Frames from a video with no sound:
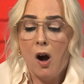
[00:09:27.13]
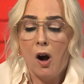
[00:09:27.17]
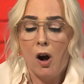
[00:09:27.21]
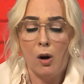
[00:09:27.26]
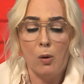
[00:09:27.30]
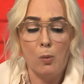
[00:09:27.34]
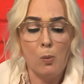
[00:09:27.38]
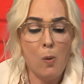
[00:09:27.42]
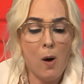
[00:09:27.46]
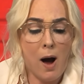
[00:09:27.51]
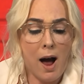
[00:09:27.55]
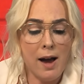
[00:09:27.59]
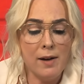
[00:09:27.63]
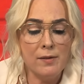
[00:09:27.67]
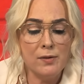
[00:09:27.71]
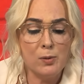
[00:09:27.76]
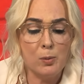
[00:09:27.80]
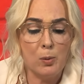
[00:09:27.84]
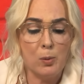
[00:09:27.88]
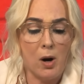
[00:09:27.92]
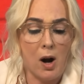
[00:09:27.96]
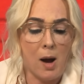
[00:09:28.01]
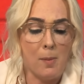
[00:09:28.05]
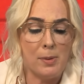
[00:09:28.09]
Our
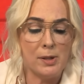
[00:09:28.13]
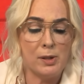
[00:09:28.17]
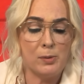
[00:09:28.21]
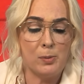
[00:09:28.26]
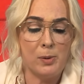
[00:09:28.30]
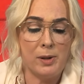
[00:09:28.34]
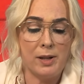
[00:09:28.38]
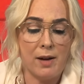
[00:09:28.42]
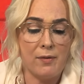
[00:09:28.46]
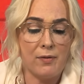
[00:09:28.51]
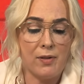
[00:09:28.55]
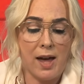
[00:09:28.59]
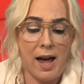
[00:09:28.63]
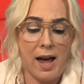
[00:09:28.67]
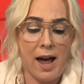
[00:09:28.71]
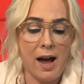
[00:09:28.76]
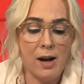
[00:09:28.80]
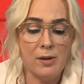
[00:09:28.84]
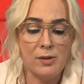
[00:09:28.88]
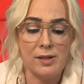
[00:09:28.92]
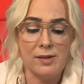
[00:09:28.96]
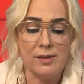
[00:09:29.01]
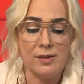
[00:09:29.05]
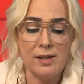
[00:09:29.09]
wives were up as we left the
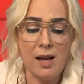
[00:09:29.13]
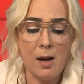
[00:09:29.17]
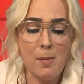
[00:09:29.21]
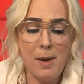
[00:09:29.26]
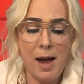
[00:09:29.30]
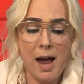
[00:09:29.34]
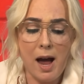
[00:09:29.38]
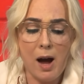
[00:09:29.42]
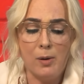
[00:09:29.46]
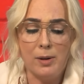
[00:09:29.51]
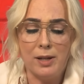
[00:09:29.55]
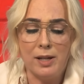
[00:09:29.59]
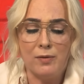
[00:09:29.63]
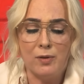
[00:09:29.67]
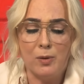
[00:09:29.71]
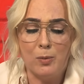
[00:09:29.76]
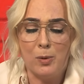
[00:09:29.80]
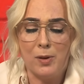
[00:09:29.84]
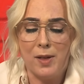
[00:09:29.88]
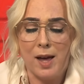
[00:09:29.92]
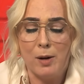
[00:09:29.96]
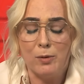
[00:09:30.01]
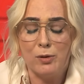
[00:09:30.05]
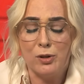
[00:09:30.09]
house, and somehow, even
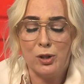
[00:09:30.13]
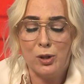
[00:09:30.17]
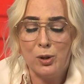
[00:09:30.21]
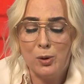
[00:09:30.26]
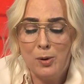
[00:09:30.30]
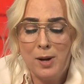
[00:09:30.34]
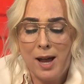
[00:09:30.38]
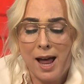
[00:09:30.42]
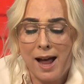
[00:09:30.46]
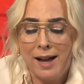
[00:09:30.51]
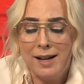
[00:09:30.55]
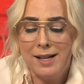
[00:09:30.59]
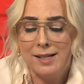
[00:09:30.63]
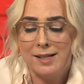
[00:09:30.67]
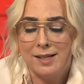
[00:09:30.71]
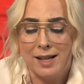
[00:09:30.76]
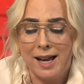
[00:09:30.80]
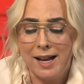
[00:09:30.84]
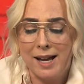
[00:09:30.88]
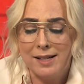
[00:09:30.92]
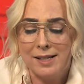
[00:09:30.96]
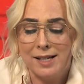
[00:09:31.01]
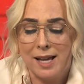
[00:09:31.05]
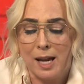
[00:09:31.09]
without 2 nannies,
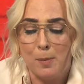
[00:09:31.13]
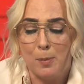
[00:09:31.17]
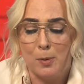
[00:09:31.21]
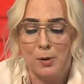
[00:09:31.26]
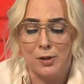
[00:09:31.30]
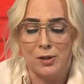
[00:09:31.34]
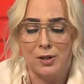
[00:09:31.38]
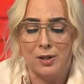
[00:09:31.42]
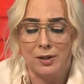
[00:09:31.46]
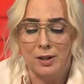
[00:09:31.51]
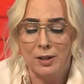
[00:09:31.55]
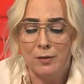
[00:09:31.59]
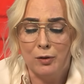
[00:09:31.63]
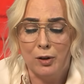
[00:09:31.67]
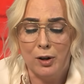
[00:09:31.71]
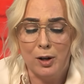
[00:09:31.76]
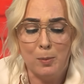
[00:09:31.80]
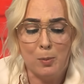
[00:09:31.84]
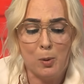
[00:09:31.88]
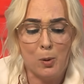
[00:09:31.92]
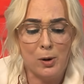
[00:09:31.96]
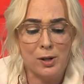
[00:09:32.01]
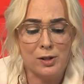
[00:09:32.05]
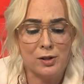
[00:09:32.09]
landscapers,
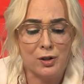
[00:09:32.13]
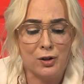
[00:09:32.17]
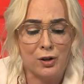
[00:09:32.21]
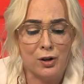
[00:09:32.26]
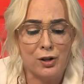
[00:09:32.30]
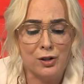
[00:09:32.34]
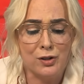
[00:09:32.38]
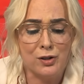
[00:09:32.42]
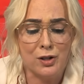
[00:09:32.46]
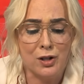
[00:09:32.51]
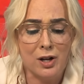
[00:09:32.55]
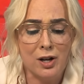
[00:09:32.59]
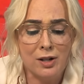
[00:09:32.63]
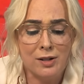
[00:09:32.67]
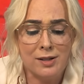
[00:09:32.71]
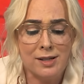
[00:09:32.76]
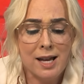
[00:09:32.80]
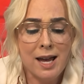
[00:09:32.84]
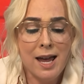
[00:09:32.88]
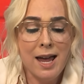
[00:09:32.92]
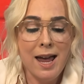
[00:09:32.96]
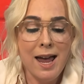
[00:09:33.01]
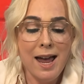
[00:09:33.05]
delivery boys, girls, cooks,